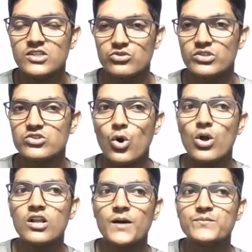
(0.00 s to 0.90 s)
So this
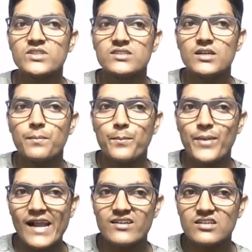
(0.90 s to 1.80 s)
all comes under
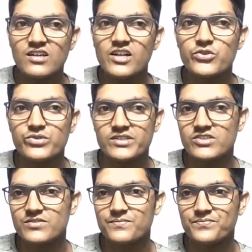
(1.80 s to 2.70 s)
practical
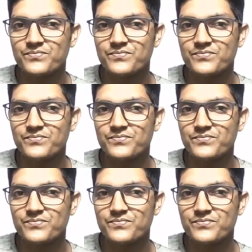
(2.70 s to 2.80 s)
units.